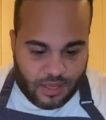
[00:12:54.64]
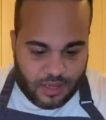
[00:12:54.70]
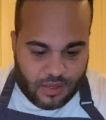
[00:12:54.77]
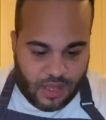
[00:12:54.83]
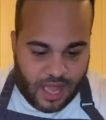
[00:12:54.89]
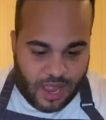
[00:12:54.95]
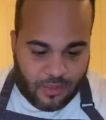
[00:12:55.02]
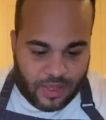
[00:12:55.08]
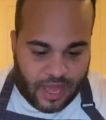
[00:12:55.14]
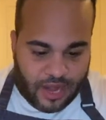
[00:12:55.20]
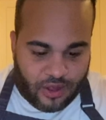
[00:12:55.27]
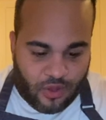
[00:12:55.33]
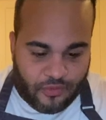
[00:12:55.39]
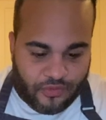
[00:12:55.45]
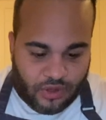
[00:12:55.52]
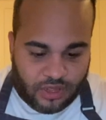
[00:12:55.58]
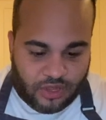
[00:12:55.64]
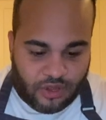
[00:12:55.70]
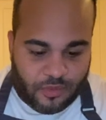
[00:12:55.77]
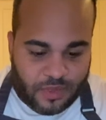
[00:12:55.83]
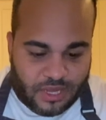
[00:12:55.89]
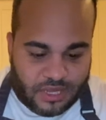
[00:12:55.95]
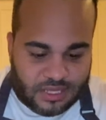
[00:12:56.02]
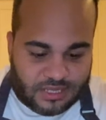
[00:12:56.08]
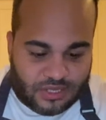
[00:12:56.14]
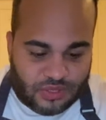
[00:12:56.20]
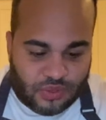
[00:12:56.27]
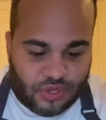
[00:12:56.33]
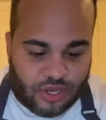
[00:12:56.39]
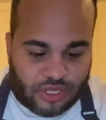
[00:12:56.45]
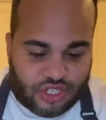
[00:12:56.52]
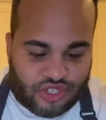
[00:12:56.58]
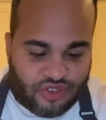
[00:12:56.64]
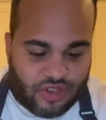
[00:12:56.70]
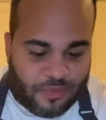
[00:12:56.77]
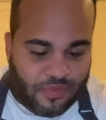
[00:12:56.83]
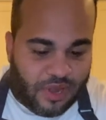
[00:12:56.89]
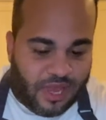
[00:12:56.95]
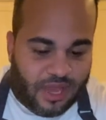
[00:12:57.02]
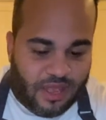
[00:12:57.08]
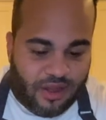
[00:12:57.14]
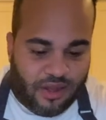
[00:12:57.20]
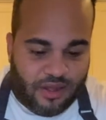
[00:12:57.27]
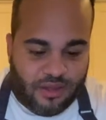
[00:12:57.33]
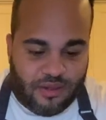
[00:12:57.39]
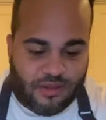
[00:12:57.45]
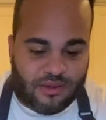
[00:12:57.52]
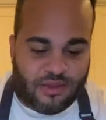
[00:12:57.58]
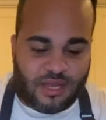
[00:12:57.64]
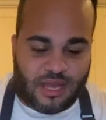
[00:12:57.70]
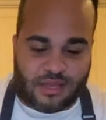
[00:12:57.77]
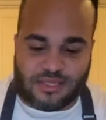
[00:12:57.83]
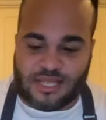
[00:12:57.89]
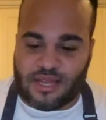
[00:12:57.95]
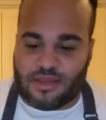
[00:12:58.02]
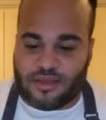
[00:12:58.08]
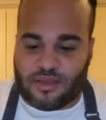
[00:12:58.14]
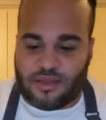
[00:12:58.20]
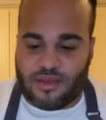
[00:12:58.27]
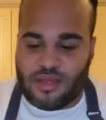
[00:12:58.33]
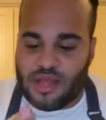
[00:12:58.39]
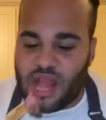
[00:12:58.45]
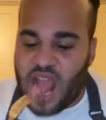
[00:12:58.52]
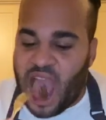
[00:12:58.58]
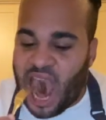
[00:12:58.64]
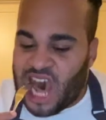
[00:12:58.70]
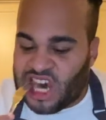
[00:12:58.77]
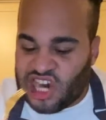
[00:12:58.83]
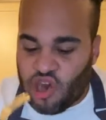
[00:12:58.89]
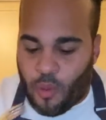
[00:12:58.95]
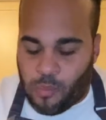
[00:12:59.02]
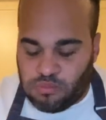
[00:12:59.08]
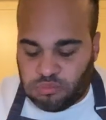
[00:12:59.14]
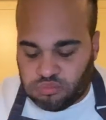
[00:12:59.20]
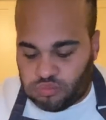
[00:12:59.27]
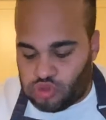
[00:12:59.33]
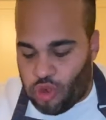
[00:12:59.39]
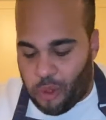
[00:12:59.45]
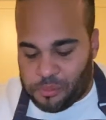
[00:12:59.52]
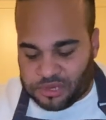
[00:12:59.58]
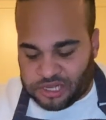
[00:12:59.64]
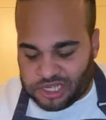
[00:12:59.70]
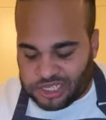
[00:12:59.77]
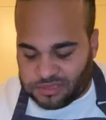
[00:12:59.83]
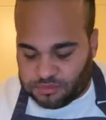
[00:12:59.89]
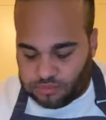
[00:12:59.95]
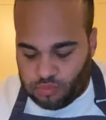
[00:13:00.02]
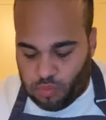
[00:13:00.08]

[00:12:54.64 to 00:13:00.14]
All right, we got to go for a little bit of this New York strip right here. Look how tender. Oh, my God.